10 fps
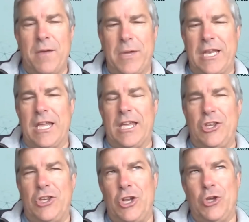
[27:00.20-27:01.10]
But
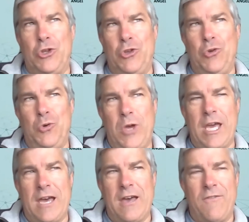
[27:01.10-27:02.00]
you
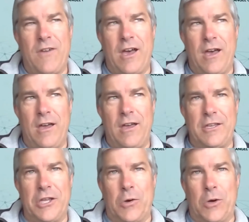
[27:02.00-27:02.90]
have
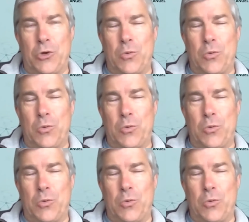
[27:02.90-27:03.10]
on your